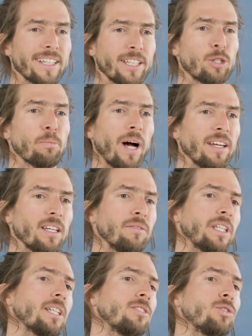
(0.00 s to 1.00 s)
to the voice
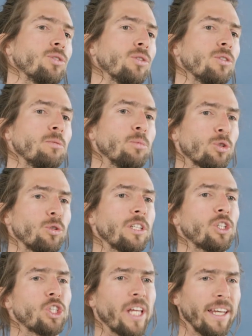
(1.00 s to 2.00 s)
navigation, you don't have
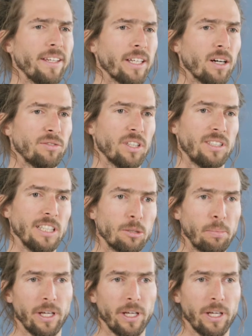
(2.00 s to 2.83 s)
to keep constantly